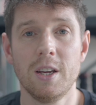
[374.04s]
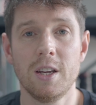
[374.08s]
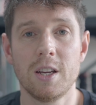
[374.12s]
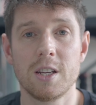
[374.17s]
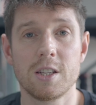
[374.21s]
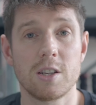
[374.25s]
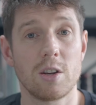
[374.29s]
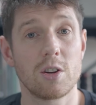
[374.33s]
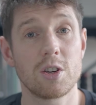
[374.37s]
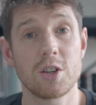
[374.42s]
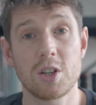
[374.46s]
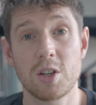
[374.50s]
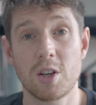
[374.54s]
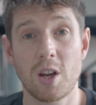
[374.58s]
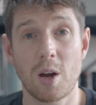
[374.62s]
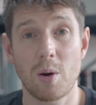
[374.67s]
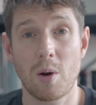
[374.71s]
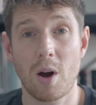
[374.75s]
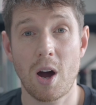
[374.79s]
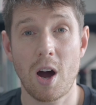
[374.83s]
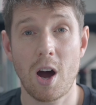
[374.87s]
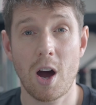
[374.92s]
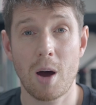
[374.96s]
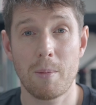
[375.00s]
As long as you
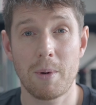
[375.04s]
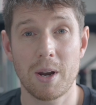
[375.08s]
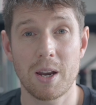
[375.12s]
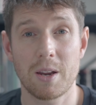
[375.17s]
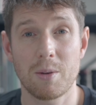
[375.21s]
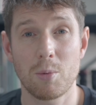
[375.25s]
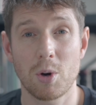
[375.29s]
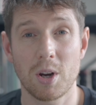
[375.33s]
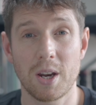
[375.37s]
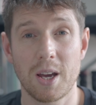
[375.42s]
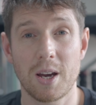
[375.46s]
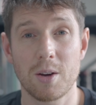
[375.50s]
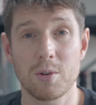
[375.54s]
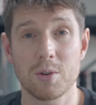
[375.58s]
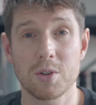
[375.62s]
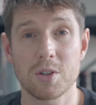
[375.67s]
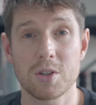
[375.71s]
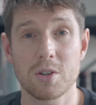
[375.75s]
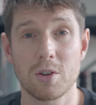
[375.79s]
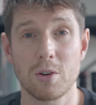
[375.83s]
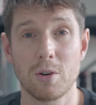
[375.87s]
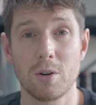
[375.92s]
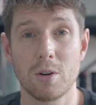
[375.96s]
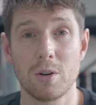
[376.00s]
don't harm anyone
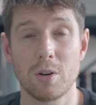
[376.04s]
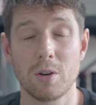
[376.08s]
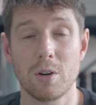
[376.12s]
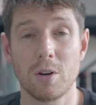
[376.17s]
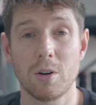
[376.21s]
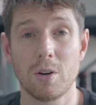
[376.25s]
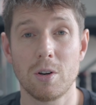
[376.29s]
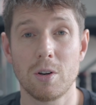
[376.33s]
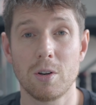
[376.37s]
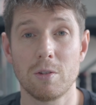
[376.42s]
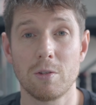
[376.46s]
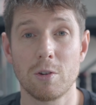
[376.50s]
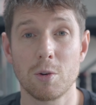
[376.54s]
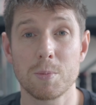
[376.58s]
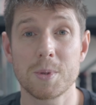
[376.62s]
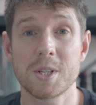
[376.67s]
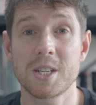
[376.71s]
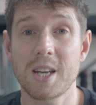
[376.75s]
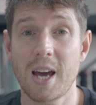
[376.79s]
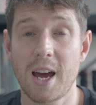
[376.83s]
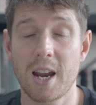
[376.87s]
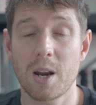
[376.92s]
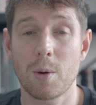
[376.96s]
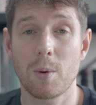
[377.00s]
else or
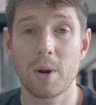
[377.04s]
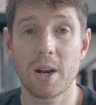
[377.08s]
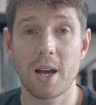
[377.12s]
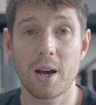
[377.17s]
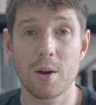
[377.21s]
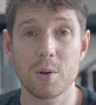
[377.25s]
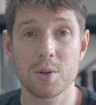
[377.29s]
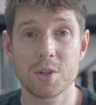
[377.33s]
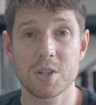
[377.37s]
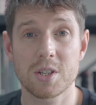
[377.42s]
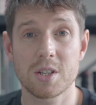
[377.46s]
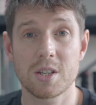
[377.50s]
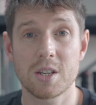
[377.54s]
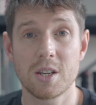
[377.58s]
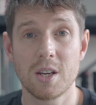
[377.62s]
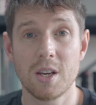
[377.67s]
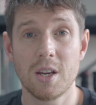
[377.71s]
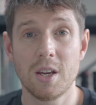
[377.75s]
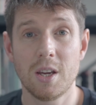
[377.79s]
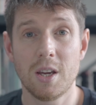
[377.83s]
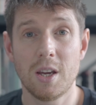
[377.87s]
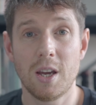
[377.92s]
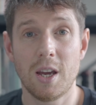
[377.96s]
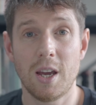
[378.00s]
upset anyone else
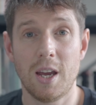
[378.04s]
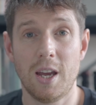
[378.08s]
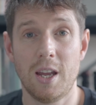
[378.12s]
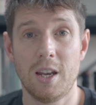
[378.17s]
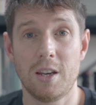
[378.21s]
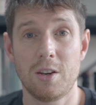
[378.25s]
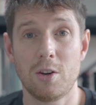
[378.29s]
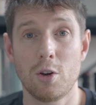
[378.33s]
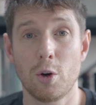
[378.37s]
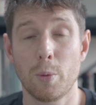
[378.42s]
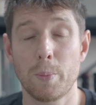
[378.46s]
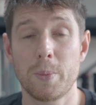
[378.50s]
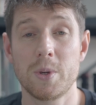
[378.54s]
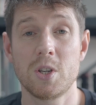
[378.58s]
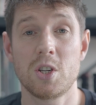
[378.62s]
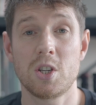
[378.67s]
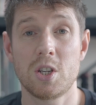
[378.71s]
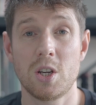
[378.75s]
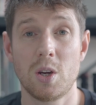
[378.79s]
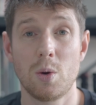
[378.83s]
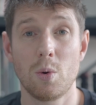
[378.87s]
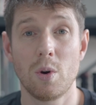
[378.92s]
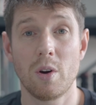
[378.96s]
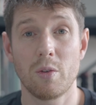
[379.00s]
in your
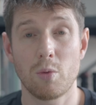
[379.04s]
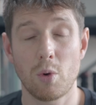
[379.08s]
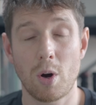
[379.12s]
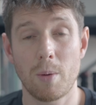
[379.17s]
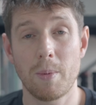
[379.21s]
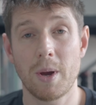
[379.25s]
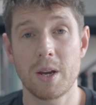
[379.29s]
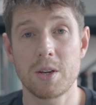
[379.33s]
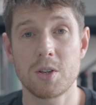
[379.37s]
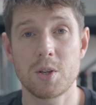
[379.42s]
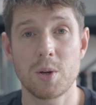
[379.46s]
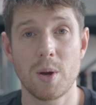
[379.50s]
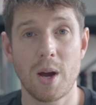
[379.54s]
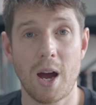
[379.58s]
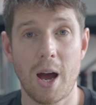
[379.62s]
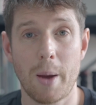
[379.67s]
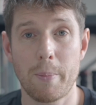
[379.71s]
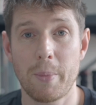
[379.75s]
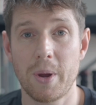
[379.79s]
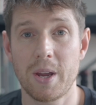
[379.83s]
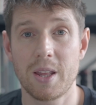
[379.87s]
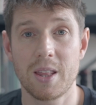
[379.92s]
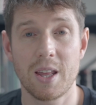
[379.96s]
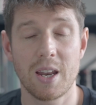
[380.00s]
pursuit of what makes you
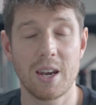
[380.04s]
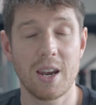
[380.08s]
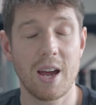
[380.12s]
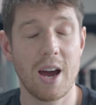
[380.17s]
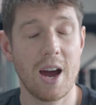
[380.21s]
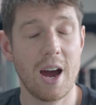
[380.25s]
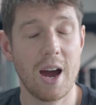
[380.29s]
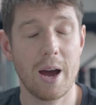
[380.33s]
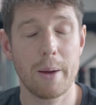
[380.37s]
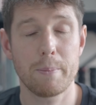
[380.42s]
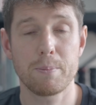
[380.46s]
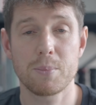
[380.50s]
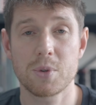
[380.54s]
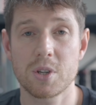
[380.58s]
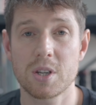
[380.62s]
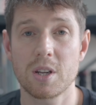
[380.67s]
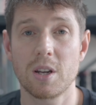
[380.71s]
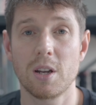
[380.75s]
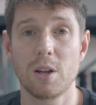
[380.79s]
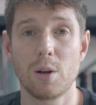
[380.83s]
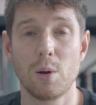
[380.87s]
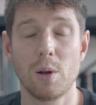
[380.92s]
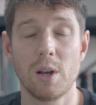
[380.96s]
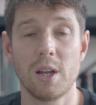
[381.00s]
happy, then
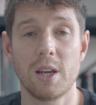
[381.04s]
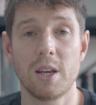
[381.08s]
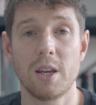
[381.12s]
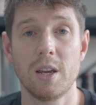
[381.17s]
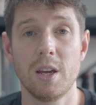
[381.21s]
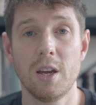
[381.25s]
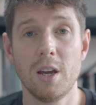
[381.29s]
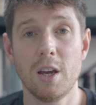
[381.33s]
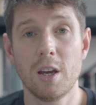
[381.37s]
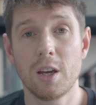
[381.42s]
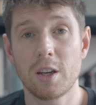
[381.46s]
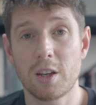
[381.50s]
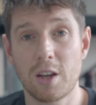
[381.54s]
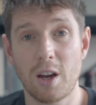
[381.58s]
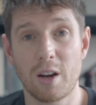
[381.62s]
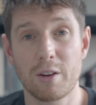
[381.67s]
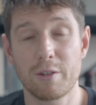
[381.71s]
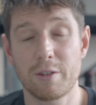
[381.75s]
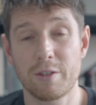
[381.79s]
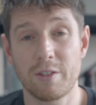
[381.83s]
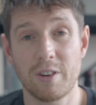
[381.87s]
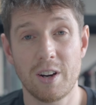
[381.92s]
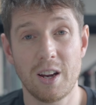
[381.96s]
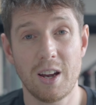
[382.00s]
absolutely go
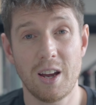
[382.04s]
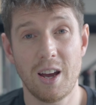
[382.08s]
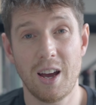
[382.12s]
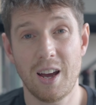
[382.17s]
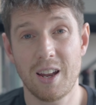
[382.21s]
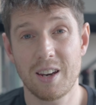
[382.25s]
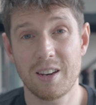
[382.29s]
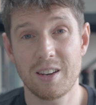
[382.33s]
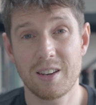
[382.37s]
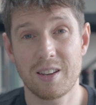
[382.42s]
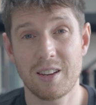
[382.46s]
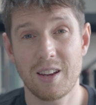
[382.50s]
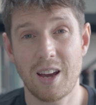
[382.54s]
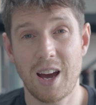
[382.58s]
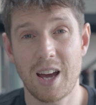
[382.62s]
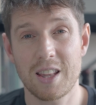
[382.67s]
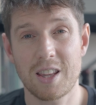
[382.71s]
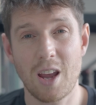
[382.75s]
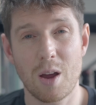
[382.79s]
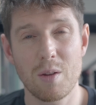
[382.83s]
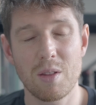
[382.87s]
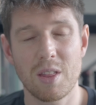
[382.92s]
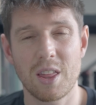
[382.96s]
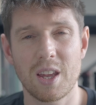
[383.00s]
for it. And I
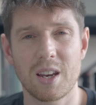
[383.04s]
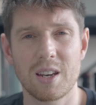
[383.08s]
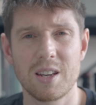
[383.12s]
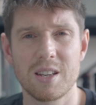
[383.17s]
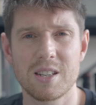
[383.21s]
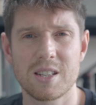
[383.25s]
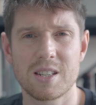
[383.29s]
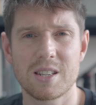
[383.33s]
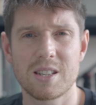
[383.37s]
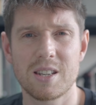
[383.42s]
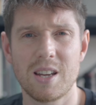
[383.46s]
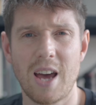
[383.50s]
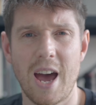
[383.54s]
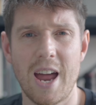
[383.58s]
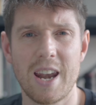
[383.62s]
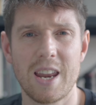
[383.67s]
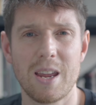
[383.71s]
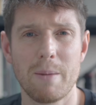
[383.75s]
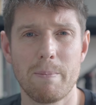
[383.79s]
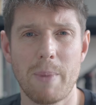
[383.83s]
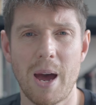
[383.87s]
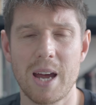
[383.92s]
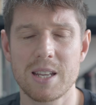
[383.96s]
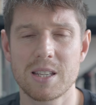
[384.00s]
don't think there's
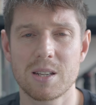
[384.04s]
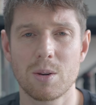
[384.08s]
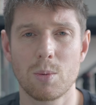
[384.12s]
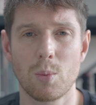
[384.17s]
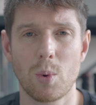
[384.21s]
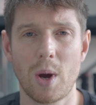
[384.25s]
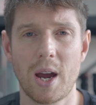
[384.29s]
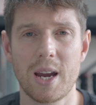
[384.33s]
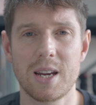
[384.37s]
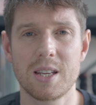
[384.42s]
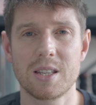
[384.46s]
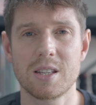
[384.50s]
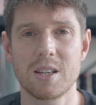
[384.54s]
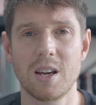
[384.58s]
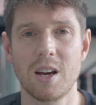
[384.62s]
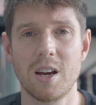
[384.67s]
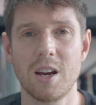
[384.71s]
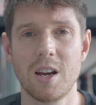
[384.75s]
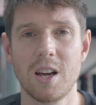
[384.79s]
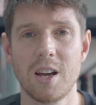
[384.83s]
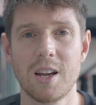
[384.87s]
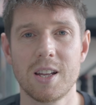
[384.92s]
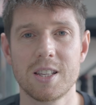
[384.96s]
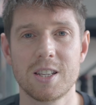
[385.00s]
any better way
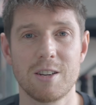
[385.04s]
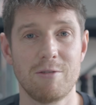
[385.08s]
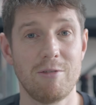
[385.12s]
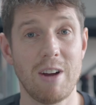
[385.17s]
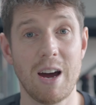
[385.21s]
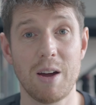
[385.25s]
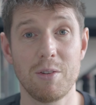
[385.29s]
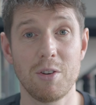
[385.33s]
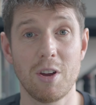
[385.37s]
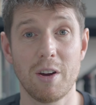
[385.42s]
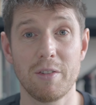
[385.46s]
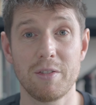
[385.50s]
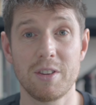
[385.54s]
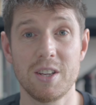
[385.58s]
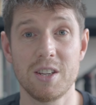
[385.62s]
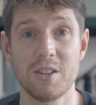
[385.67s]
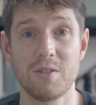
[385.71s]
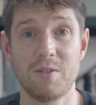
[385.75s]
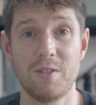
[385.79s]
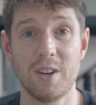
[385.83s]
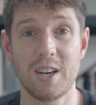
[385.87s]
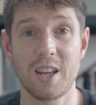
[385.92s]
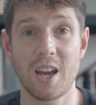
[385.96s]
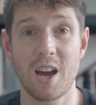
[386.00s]
to round off this
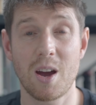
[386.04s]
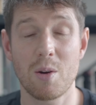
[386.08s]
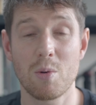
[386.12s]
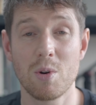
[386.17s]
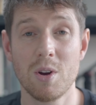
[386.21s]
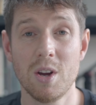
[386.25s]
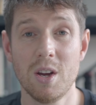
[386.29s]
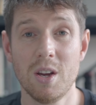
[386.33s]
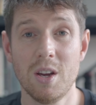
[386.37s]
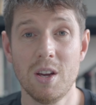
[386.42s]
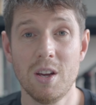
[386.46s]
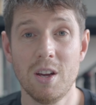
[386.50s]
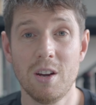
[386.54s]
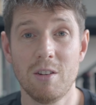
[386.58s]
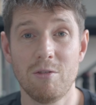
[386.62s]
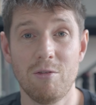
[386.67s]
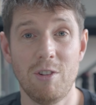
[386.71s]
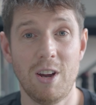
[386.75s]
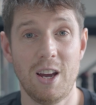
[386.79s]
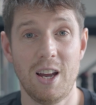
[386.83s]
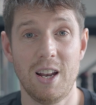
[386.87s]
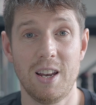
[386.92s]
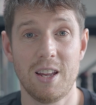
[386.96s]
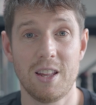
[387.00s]
video
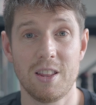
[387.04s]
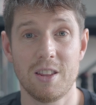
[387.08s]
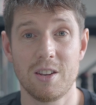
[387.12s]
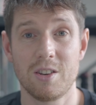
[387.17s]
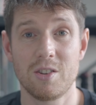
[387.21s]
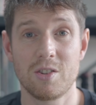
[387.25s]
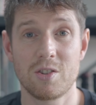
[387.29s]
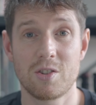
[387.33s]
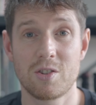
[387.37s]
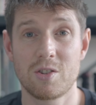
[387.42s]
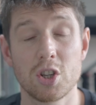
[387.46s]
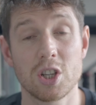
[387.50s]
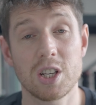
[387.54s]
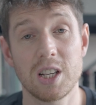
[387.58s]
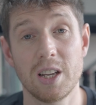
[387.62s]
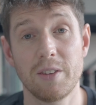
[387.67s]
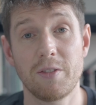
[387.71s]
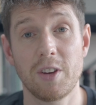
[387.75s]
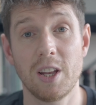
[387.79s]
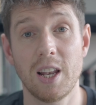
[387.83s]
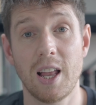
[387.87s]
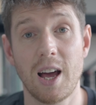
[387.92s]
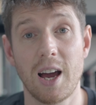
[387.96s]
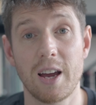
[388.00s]
really than just
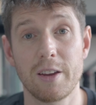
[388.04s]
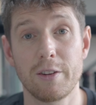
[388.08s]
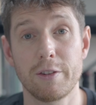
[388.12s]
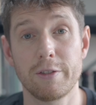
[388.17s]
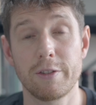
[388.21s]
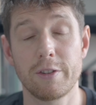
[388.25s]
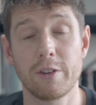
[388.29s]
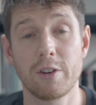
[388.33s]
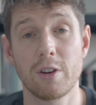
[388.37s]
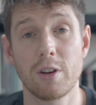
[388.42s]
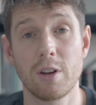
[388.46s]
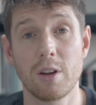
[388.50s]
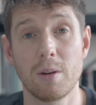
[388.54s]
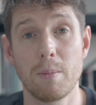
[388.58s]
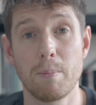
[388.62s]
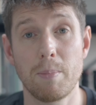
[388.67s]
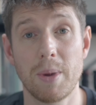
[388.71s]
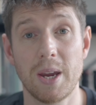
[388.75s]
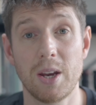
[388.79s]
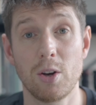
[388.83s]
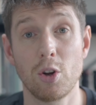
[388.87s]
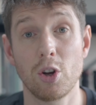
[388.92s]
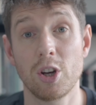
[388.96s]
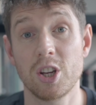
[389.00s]
live your life
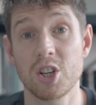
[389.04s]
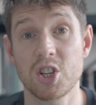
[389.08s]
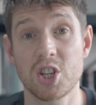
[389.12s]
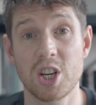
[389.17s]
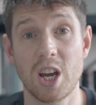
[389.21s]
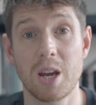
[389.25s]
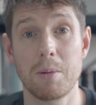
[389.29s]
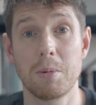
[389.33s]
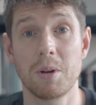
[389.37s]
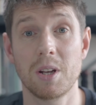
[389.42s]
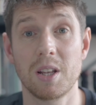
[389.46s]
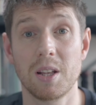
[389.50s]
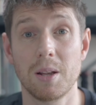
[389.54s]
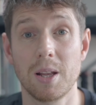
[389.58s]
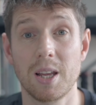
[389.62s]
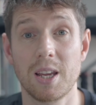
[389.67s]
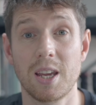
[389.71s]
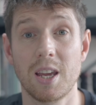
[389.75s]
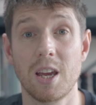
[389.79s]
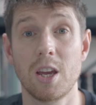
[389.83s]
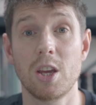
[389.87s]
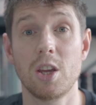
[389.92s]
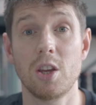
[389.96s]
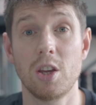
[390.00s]
being
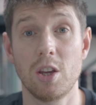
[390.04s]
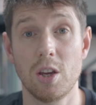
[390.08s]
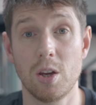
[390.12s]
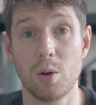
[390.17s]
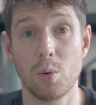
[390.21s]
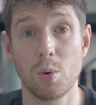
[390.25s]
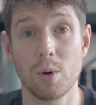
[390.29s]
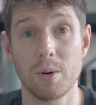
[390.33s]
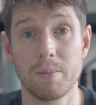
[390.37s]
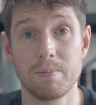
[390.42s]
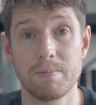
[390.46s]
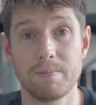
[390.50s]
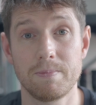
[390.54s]
unashamedly you.